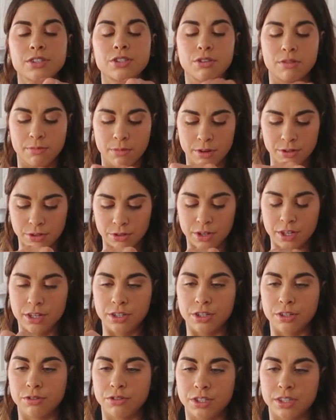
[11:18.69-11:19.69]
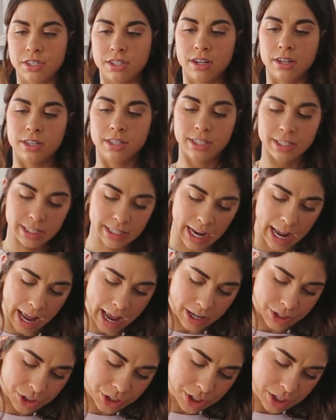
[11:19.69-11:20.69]
So I'm also gonna do just a
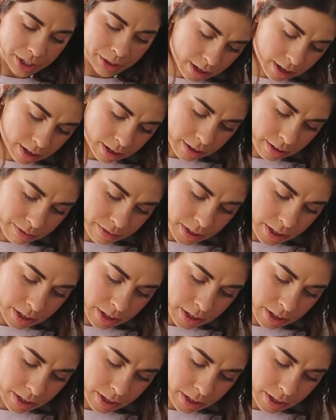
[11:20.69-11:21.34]
dash of